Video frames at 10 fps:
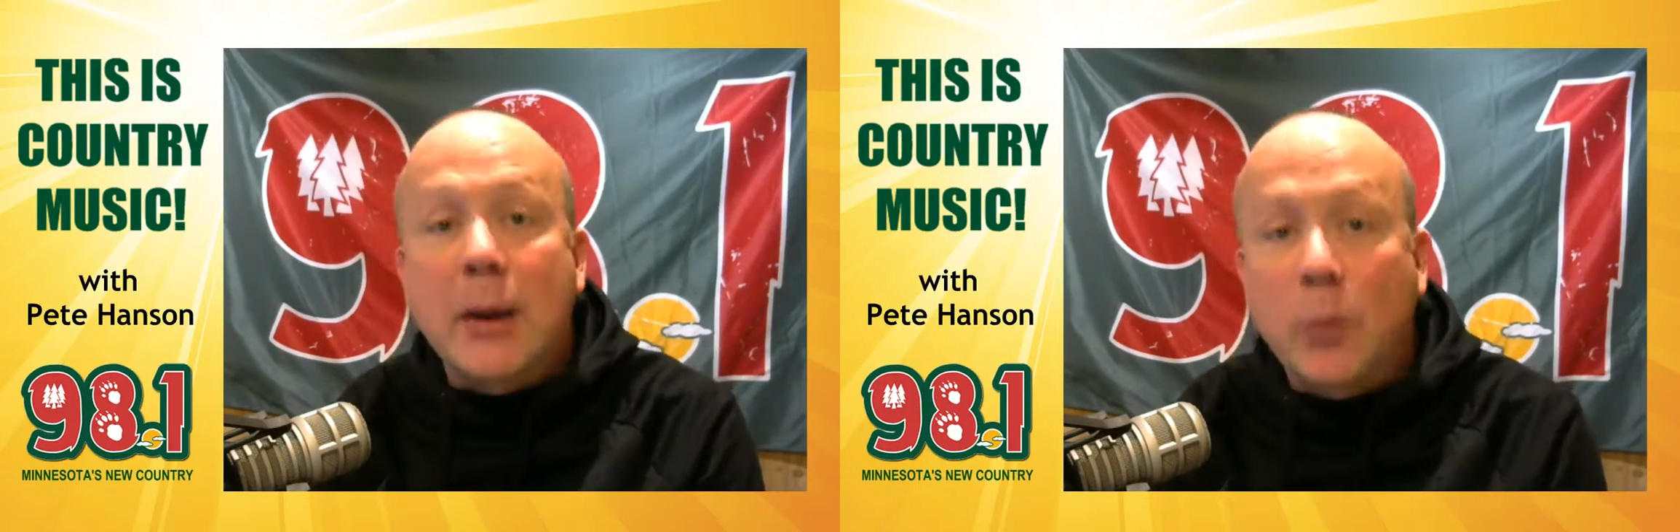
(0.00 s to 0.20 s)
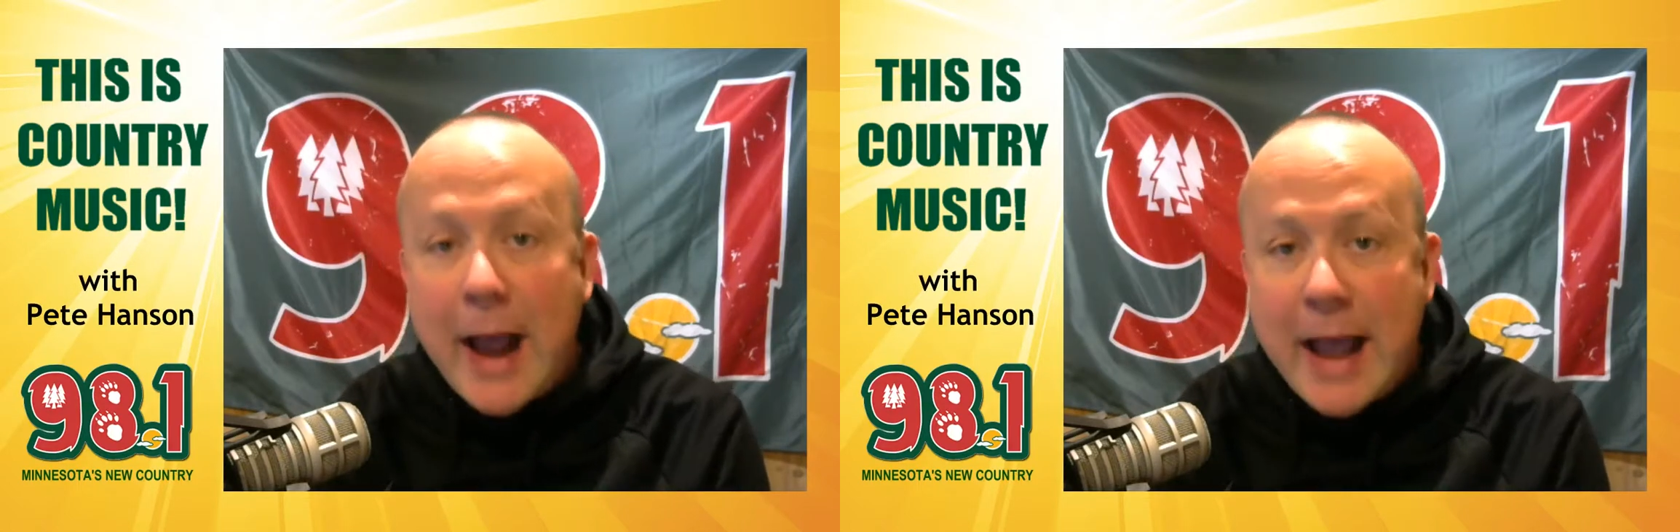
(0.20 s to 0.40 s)

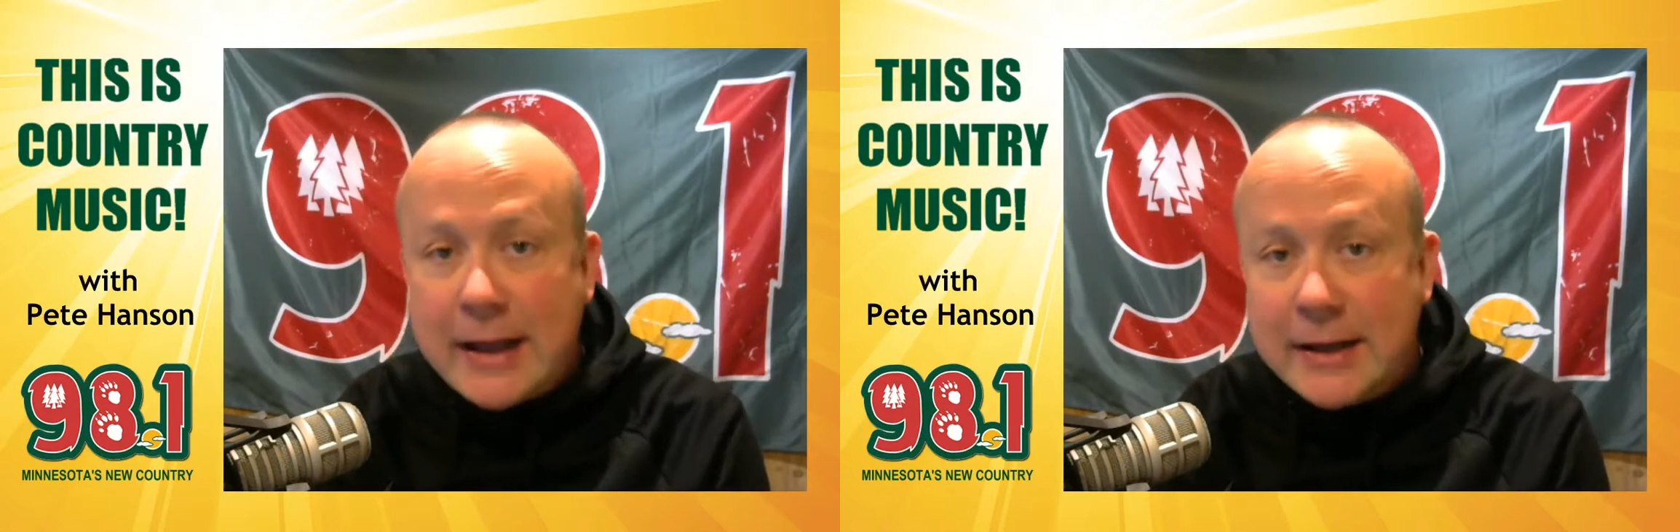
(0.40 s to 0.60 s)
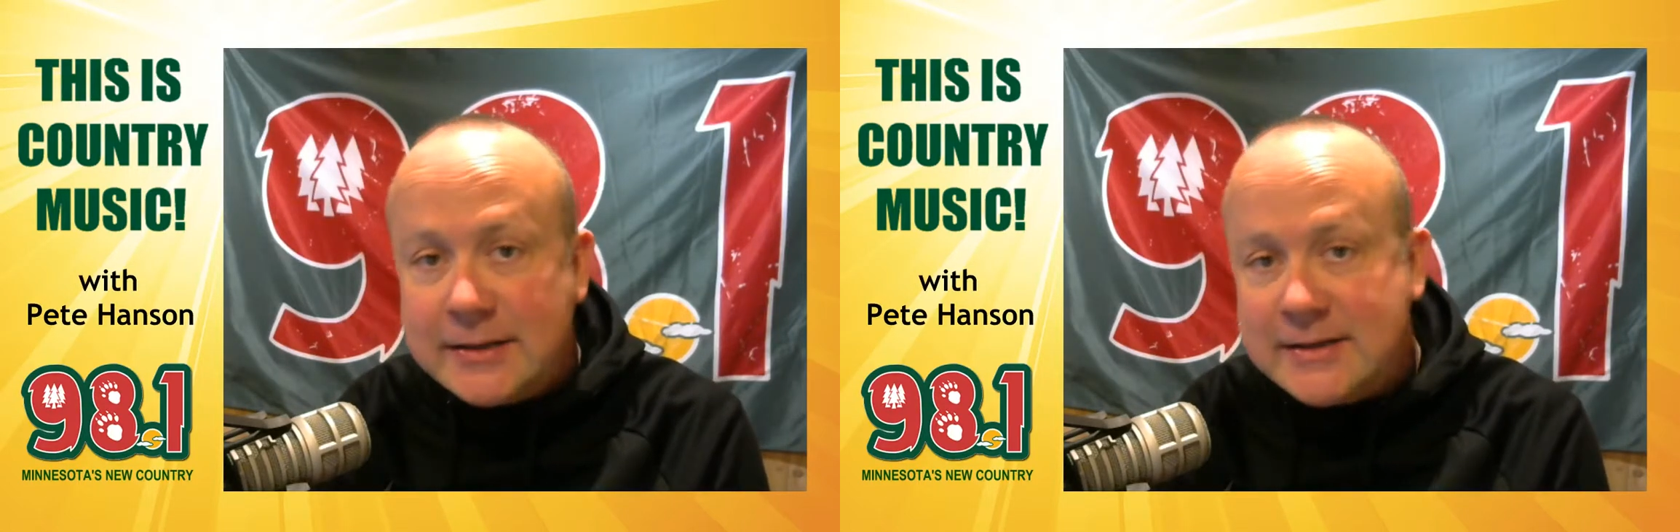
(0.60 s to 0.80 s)

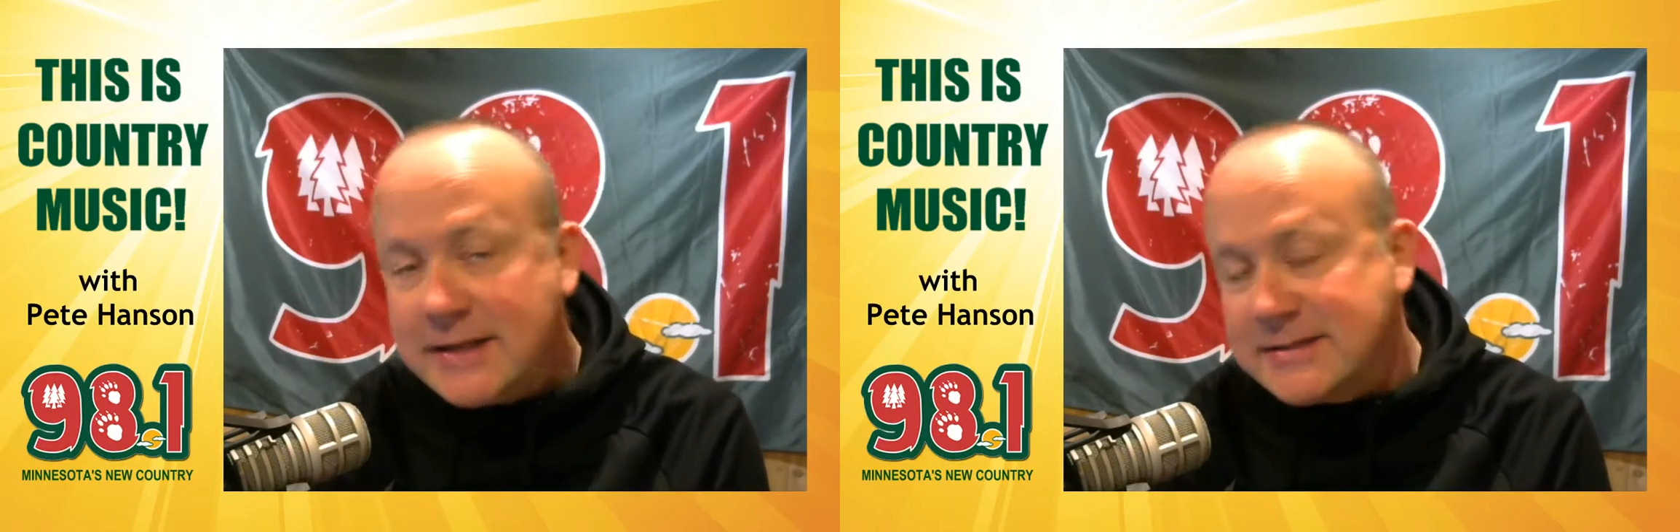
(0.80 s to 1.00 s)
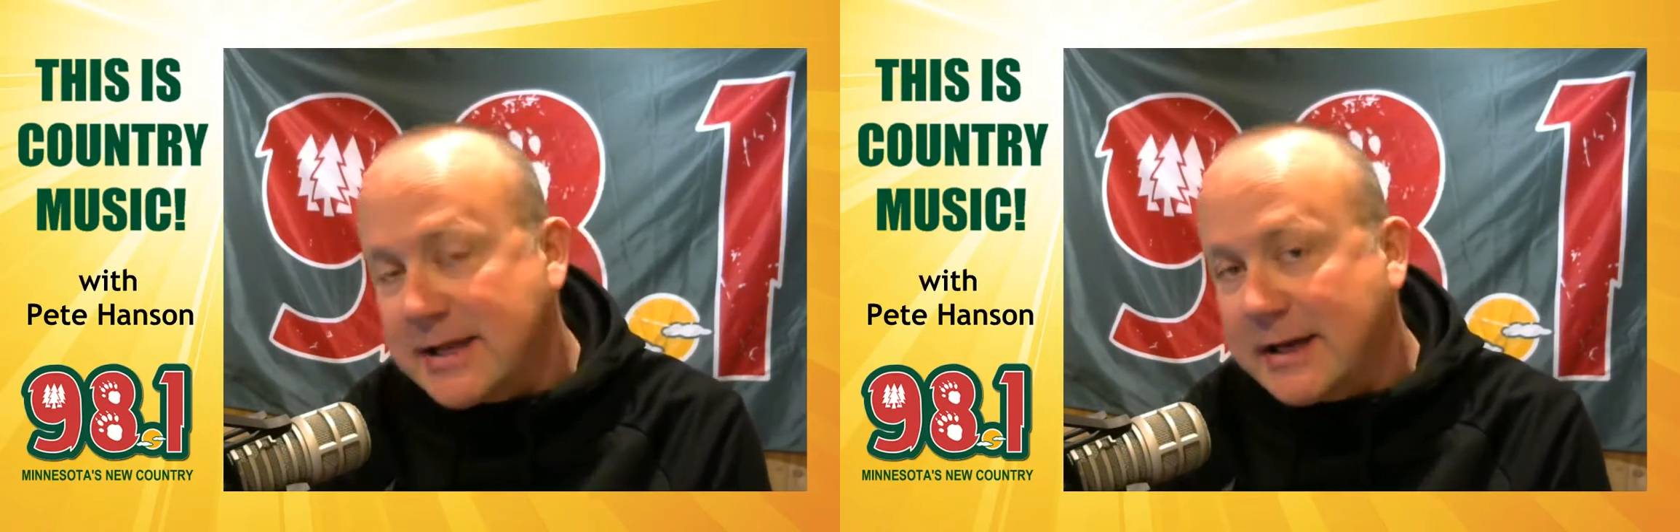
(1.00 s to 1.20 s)
Wagon in,
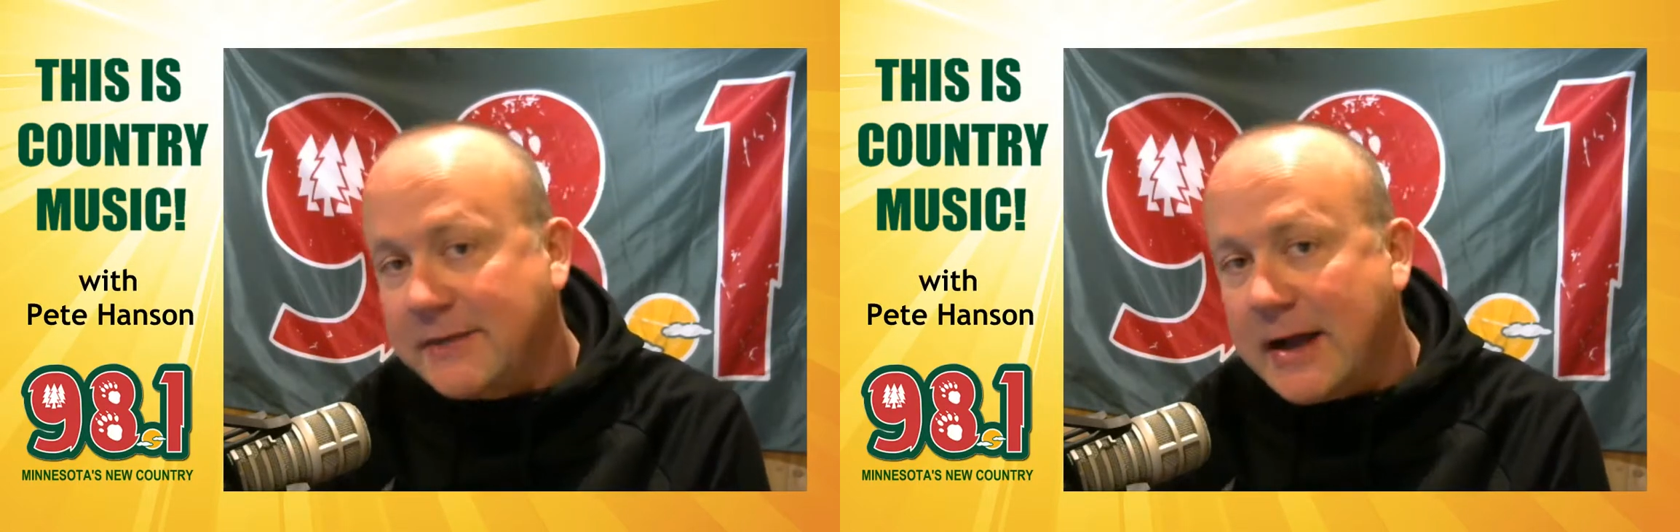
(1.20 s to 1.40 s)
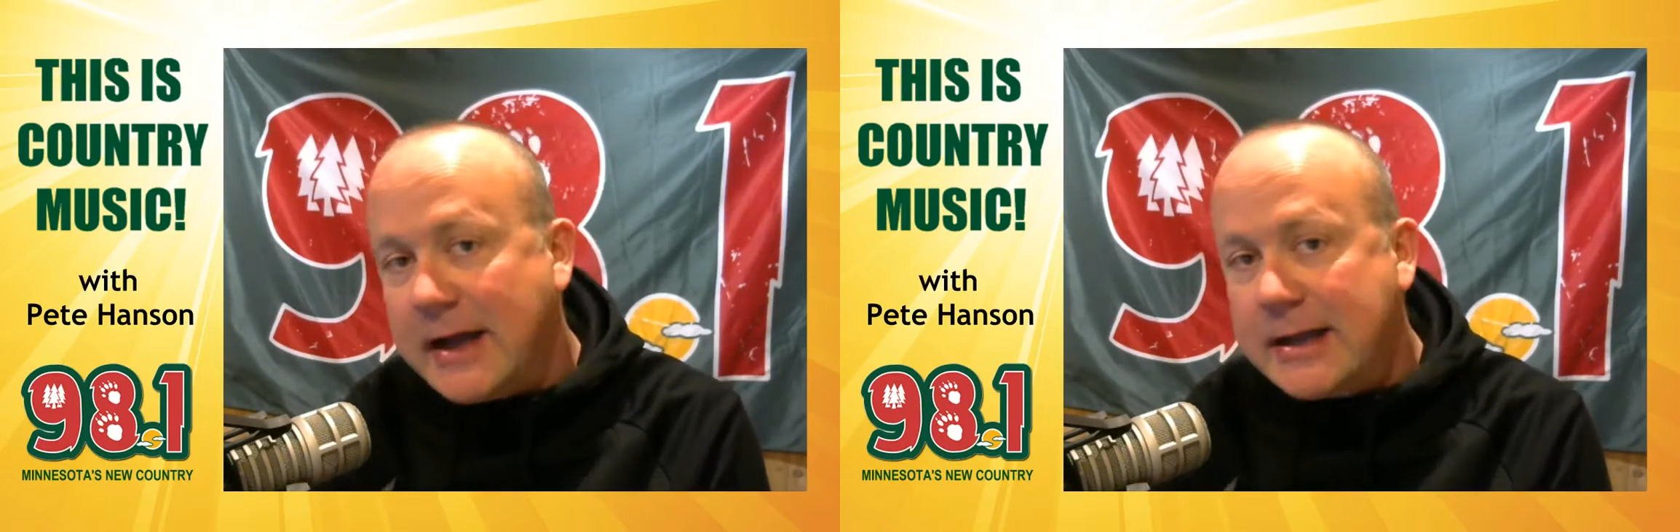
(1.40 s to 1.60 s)
instead of
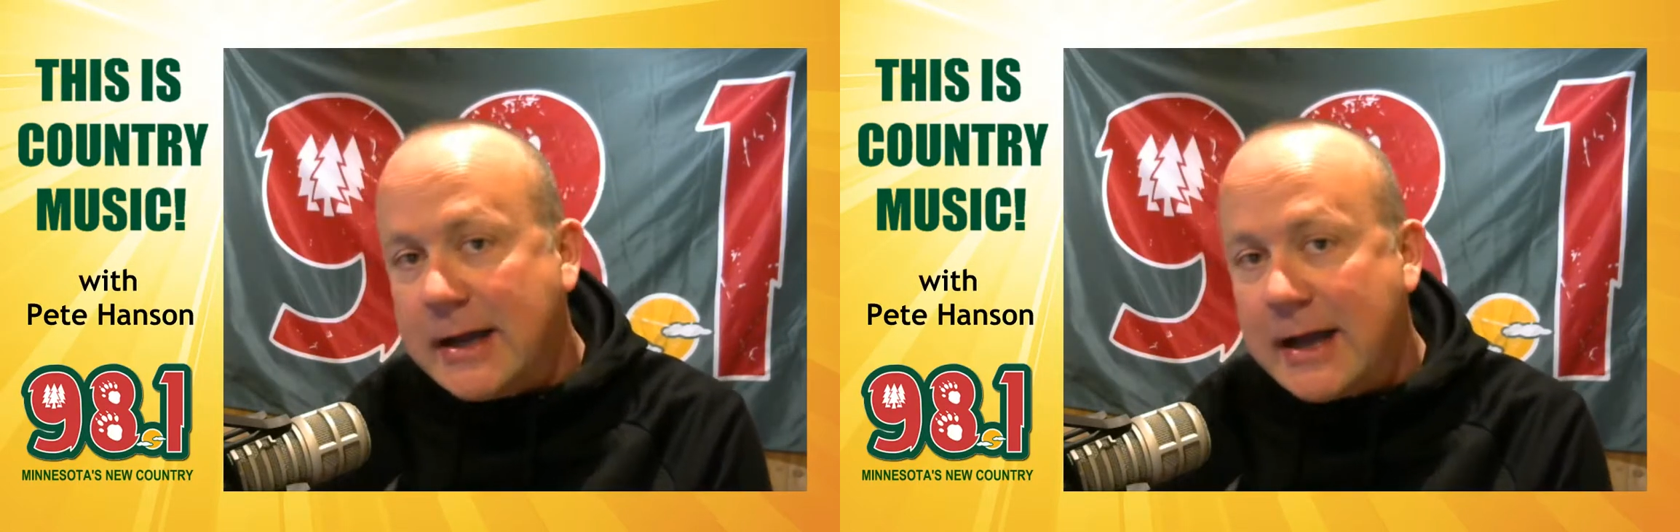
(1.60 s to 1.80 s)
I uh,